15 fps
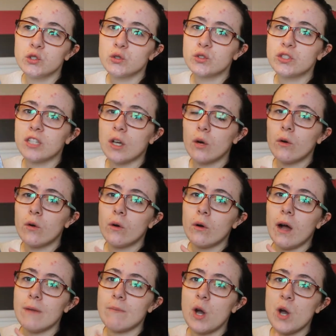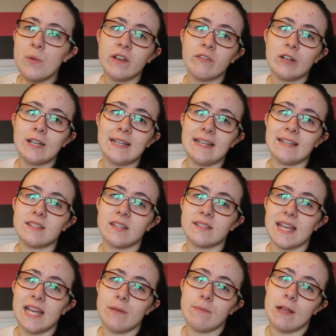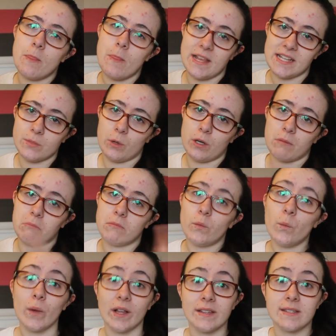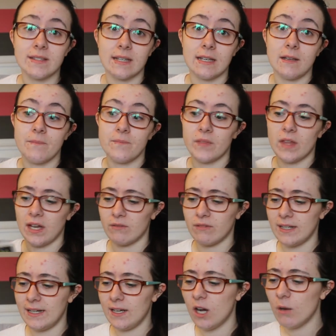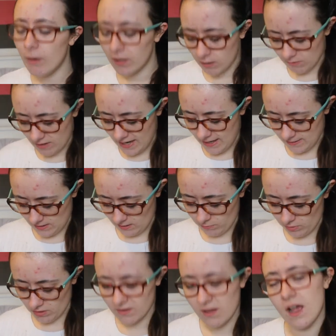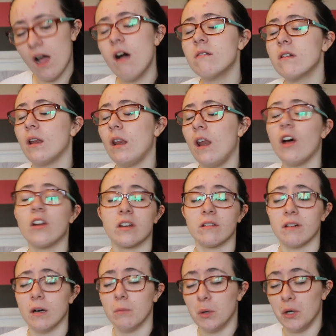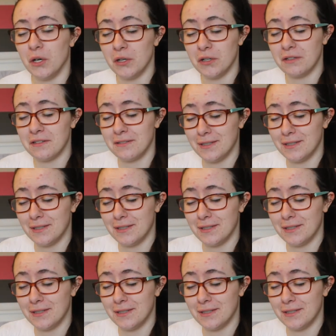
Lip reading: So I'm hoping for at least the same in this one. We'll see. I really hope I don't hate it because I own a lot of her books.